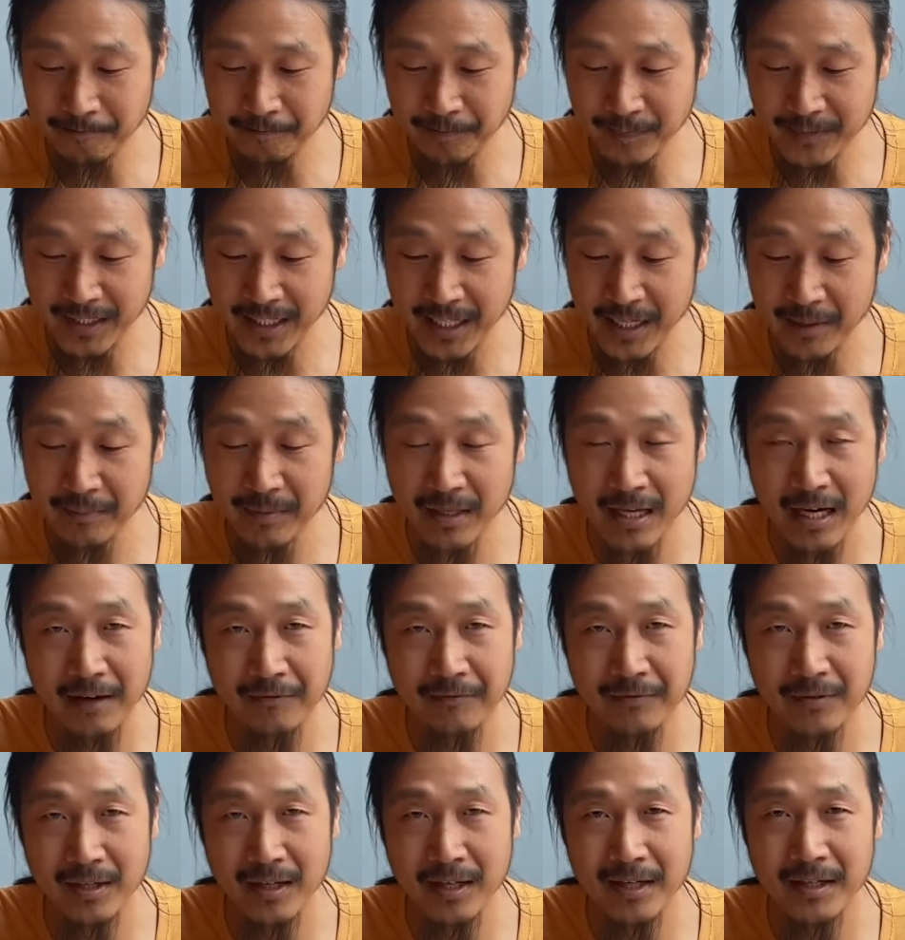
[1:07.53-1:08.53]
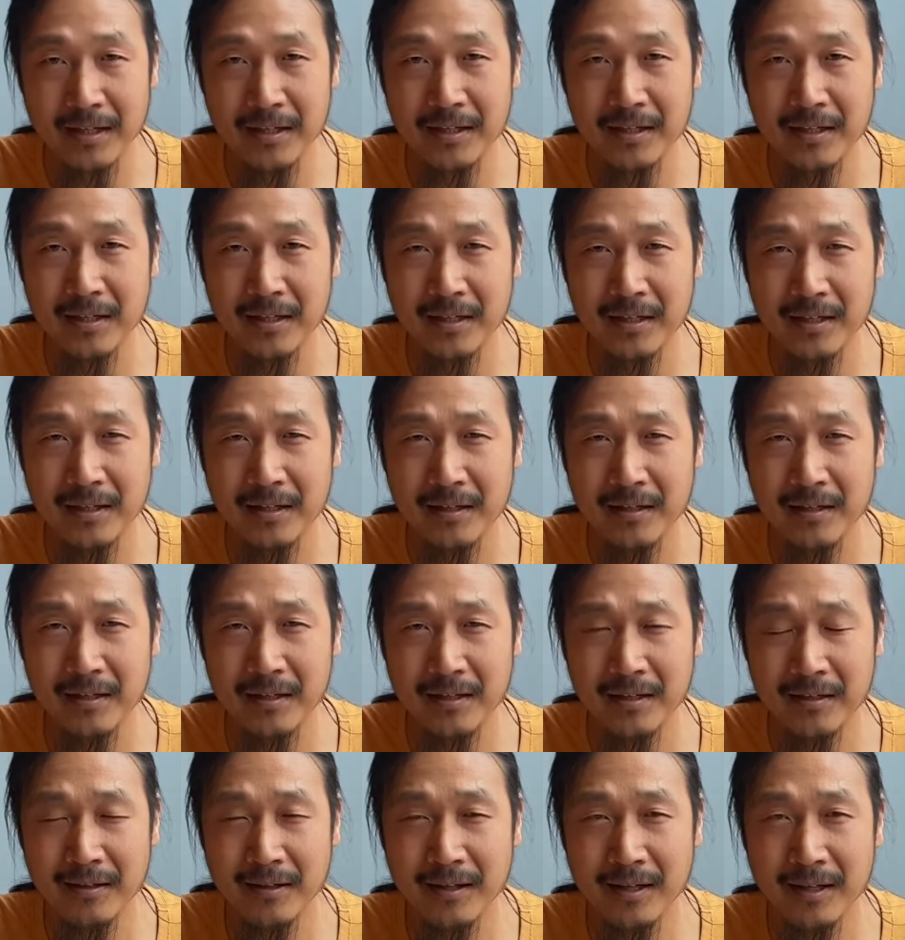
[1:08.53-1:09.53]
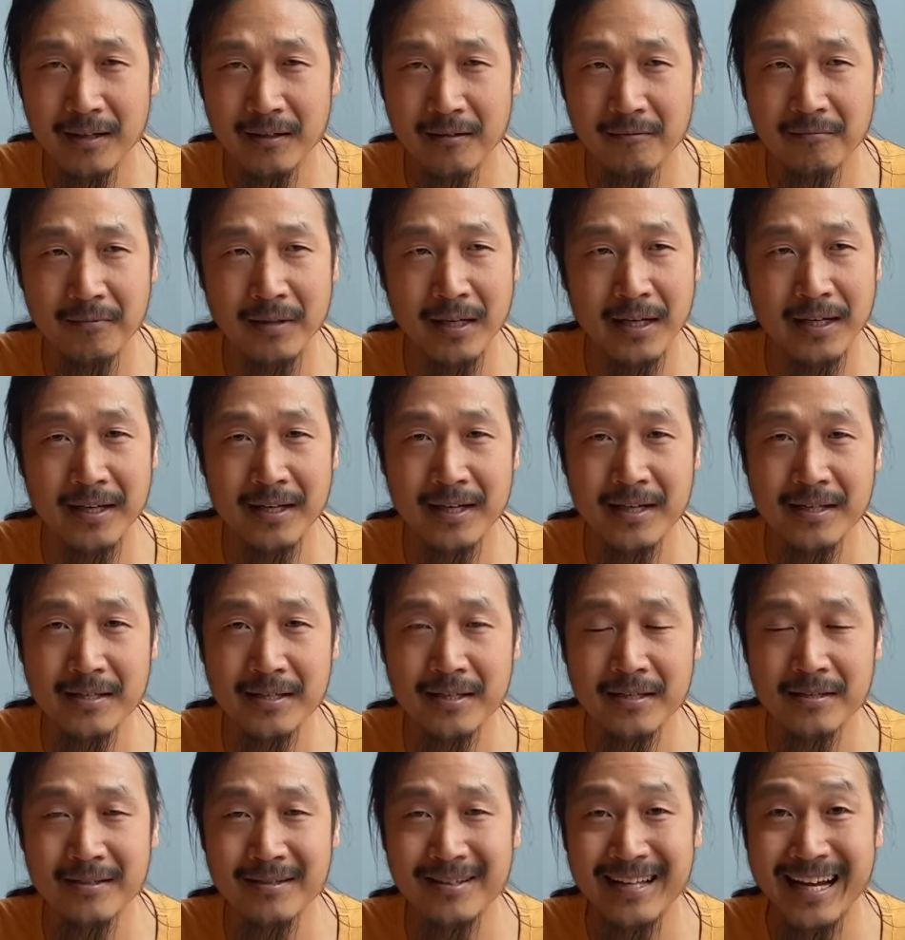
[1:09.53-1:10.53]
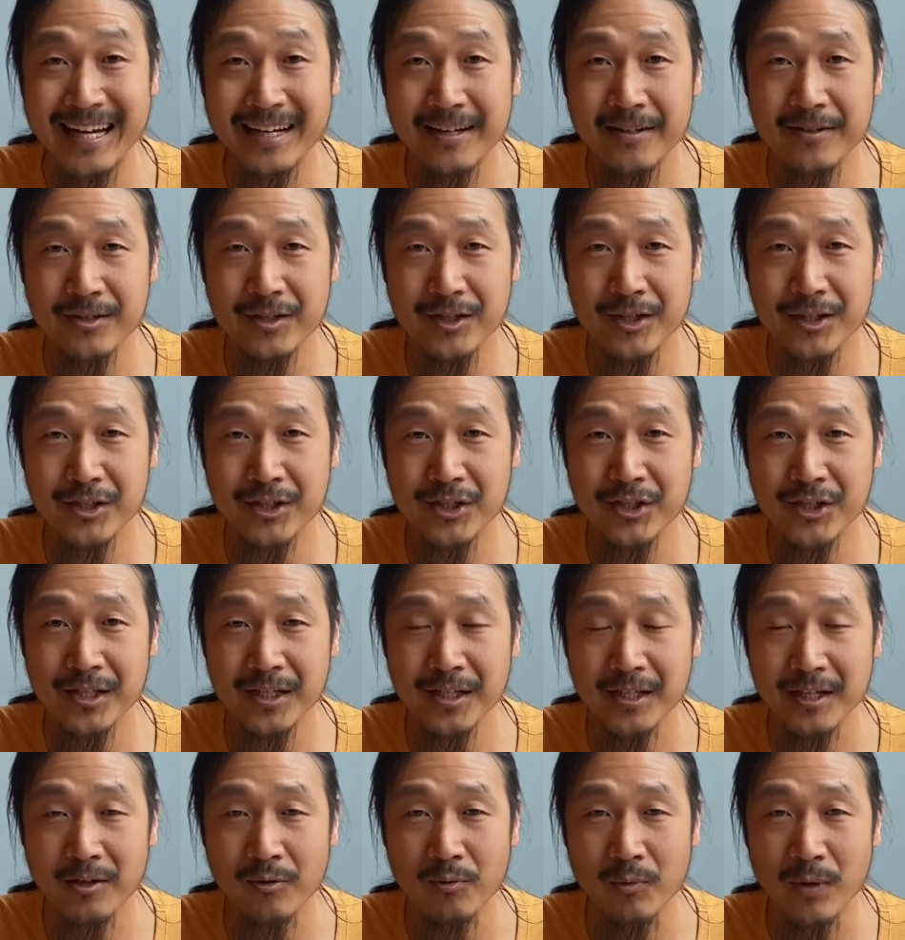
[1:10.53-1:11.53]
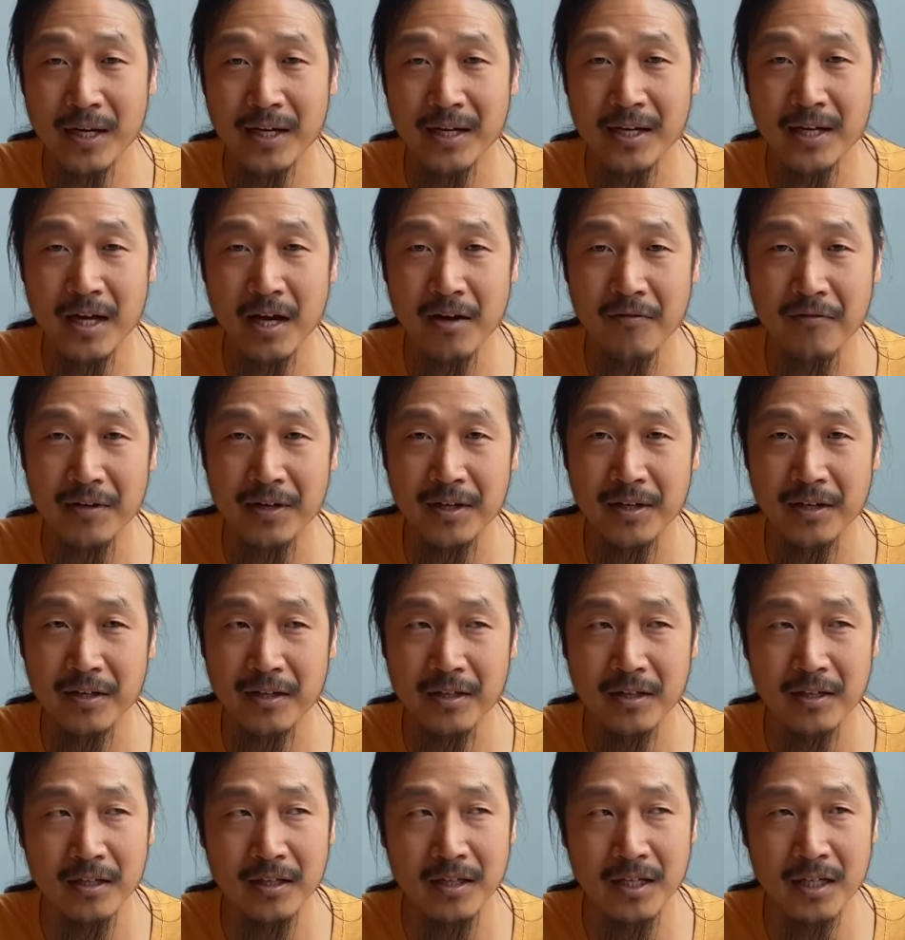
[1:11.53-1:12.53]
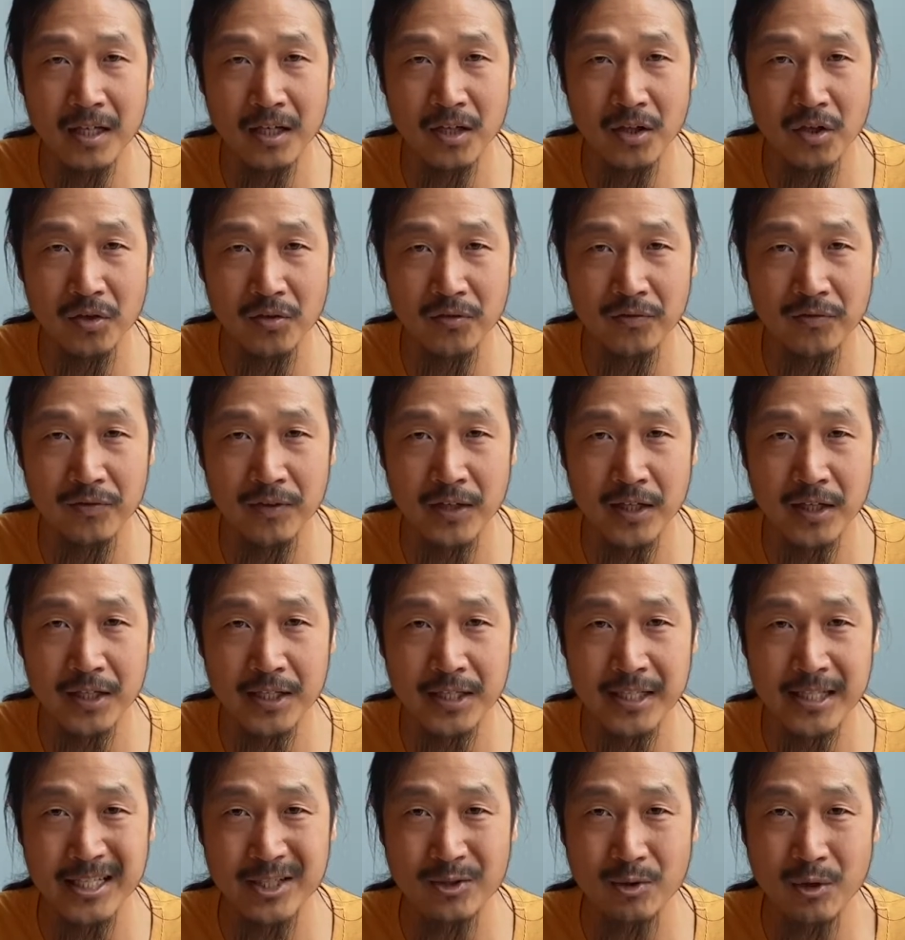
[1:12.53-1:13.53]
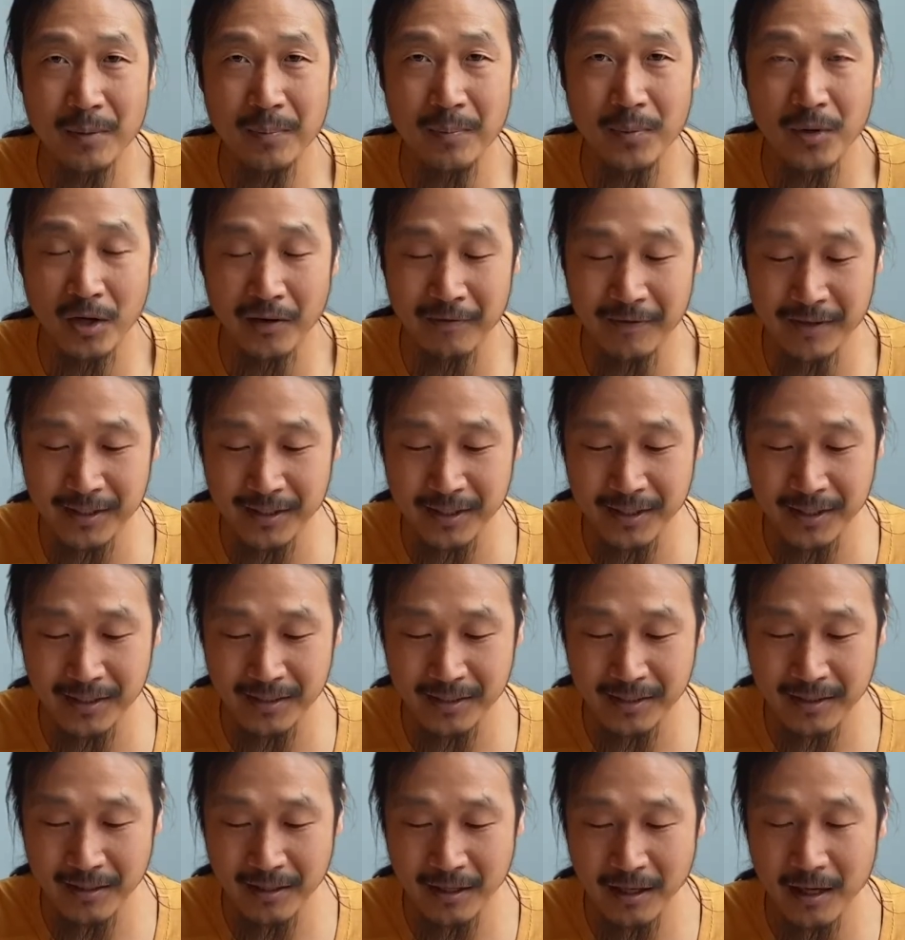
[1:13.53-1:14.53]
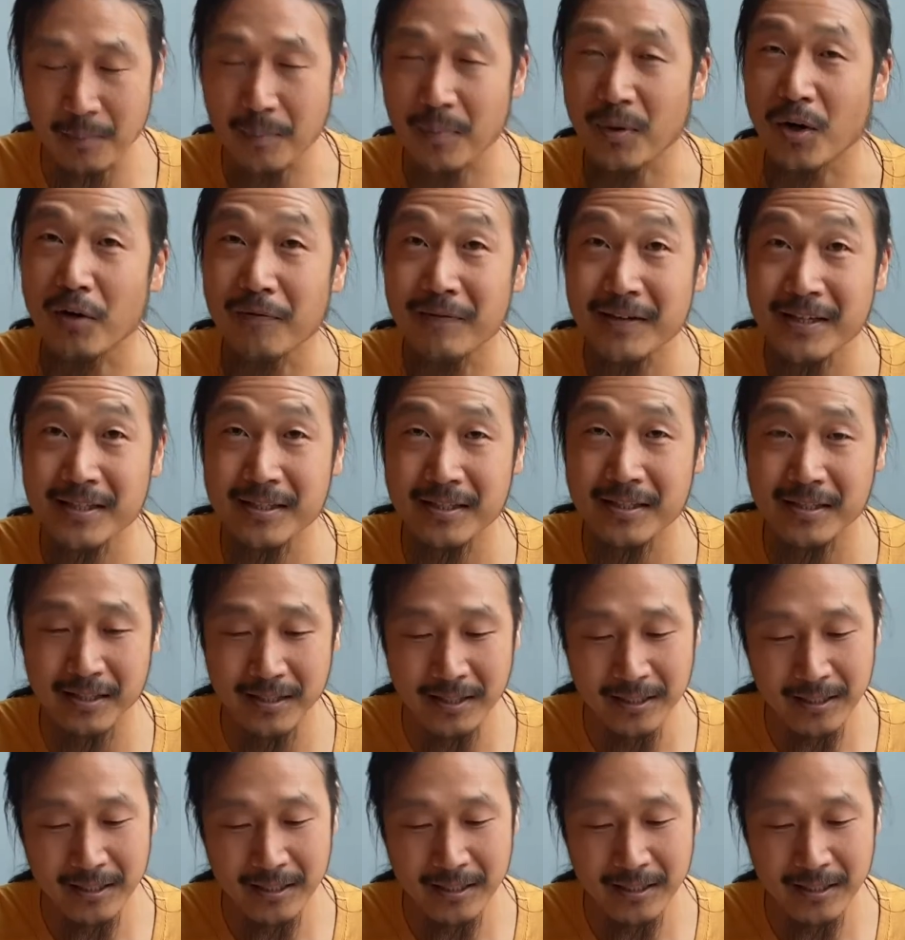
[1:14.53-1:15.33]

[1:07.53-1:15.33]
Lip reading: named after like I guess it's dynasty Qing, one governor of Sichuan provinces, province.